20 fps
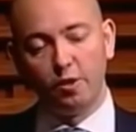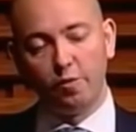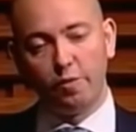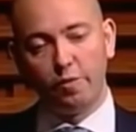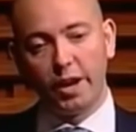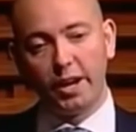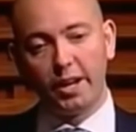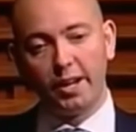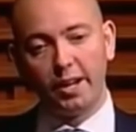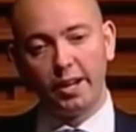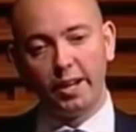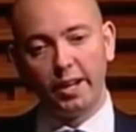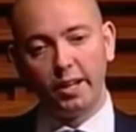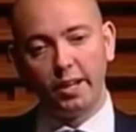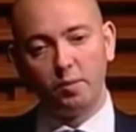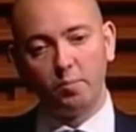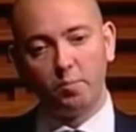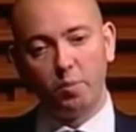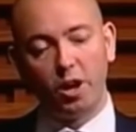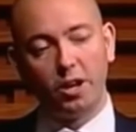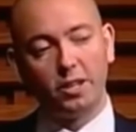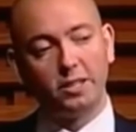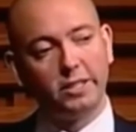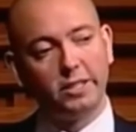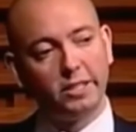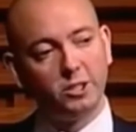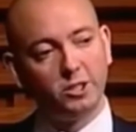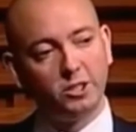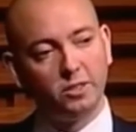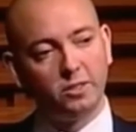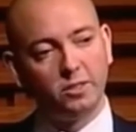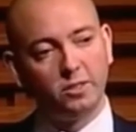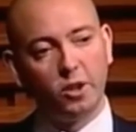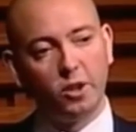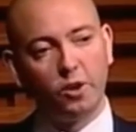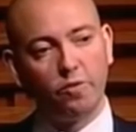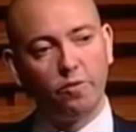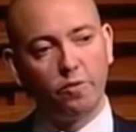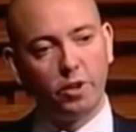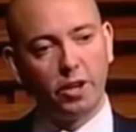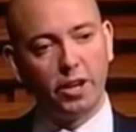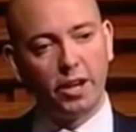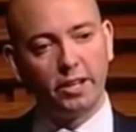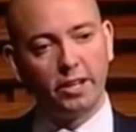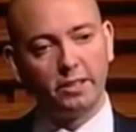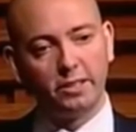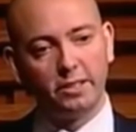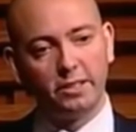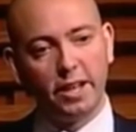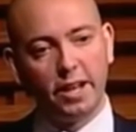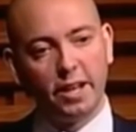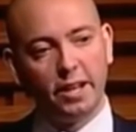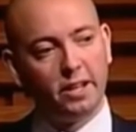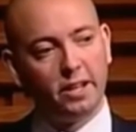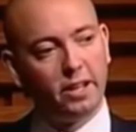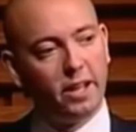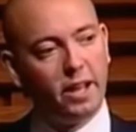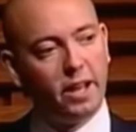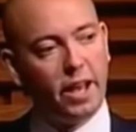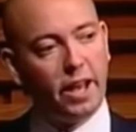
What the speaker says: Frankly, politicians don't fully understand.